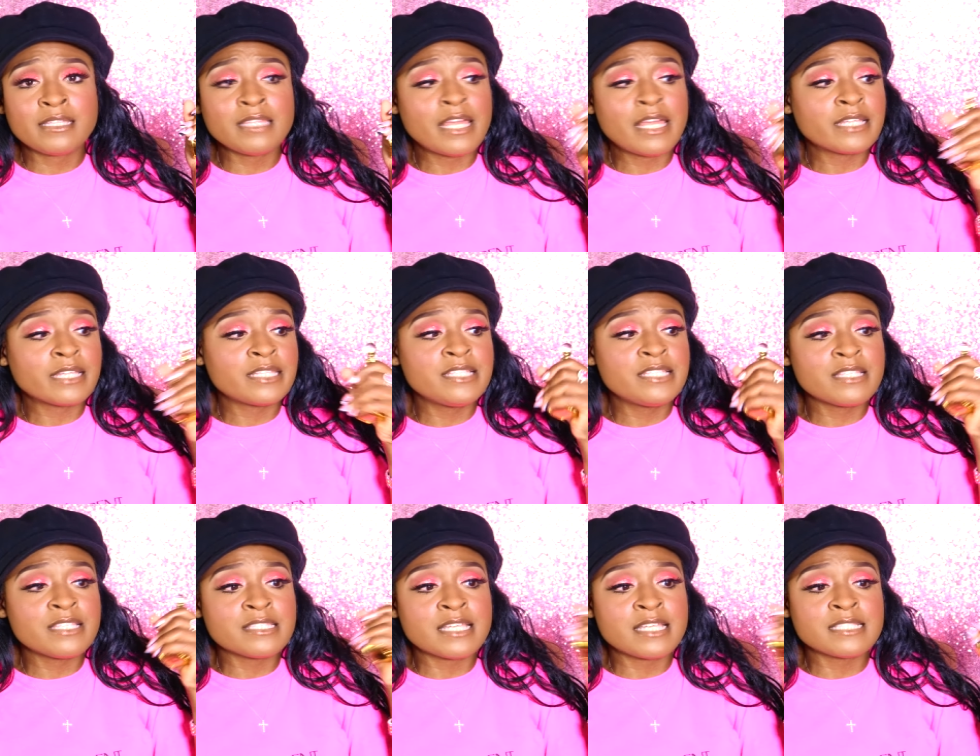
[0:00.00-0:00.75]
Like,
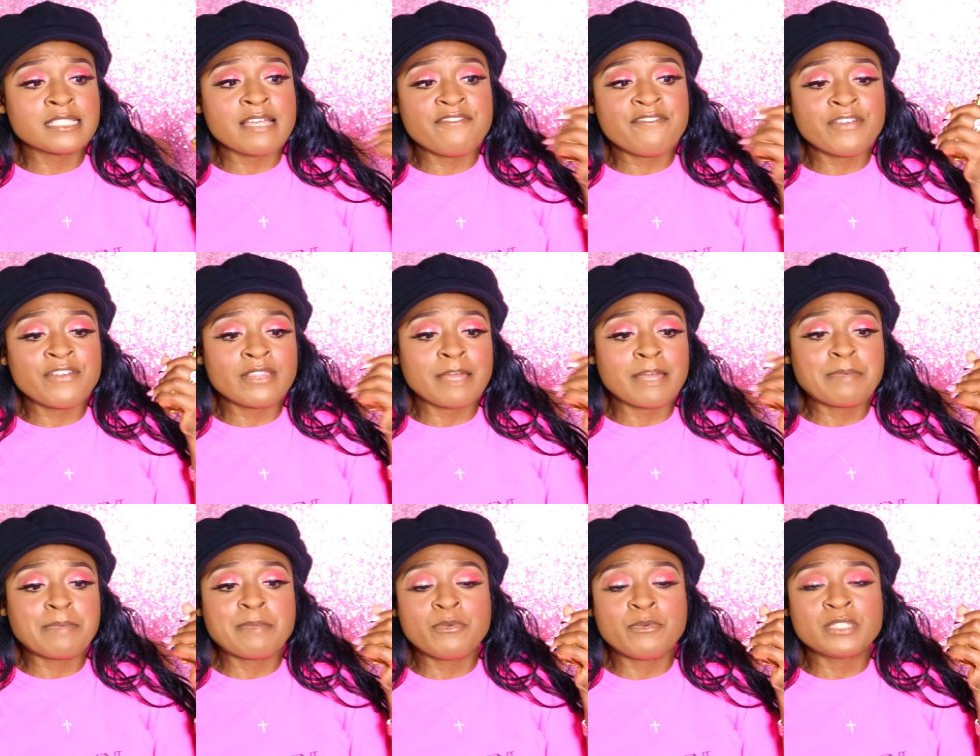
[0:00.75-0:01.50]
these are scents I feel
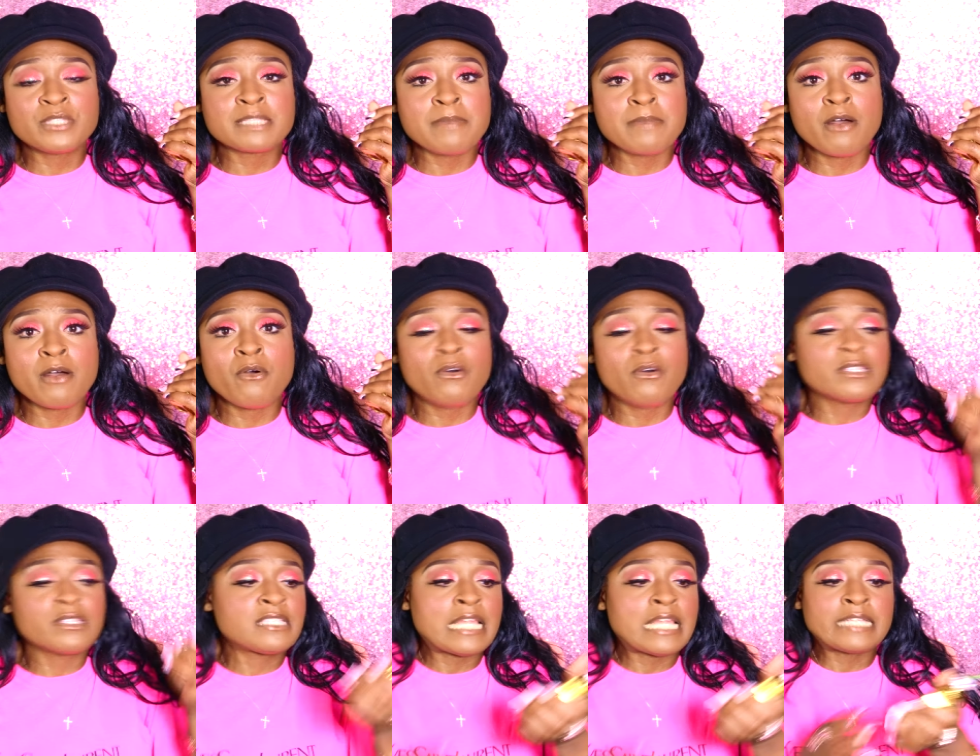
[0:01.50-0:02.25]
like people smell
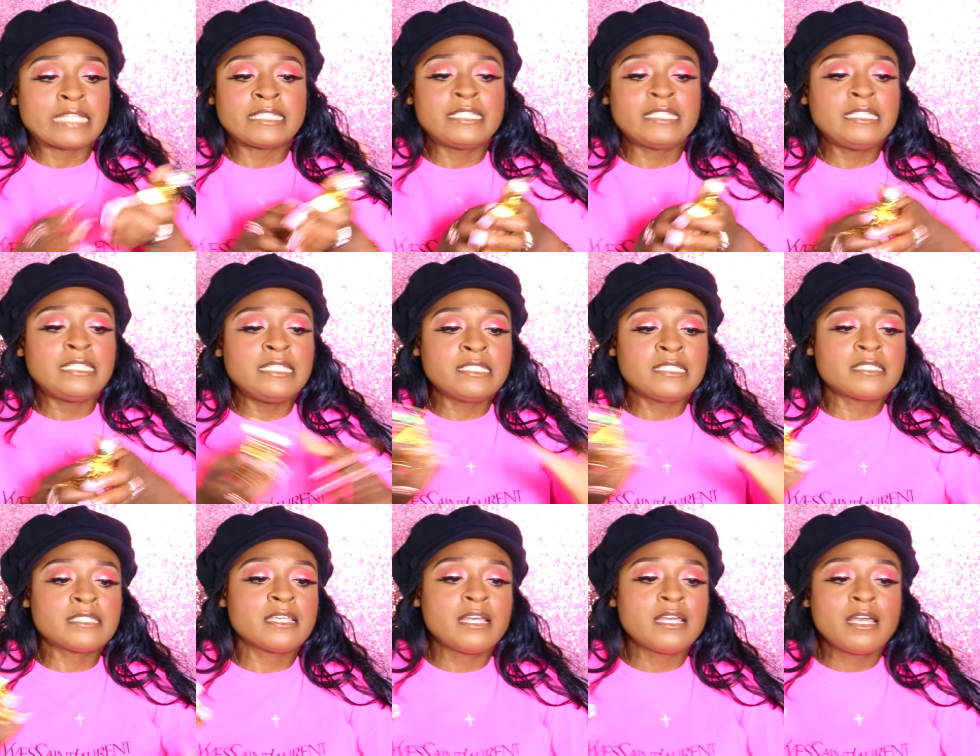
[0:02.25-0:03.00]
all like
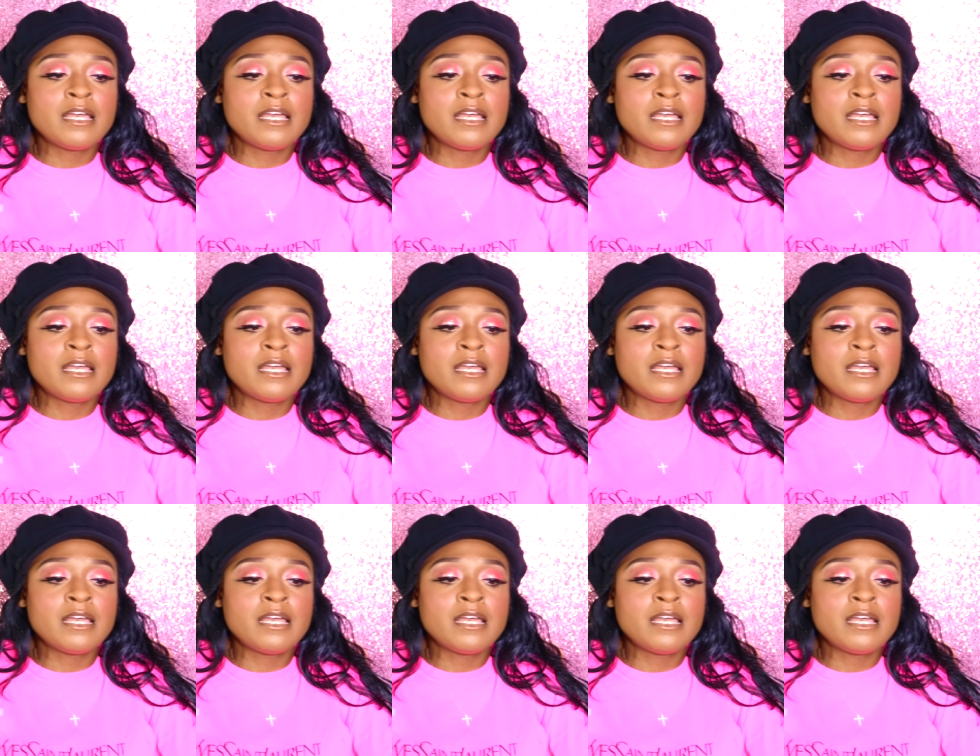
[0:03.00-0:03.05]
these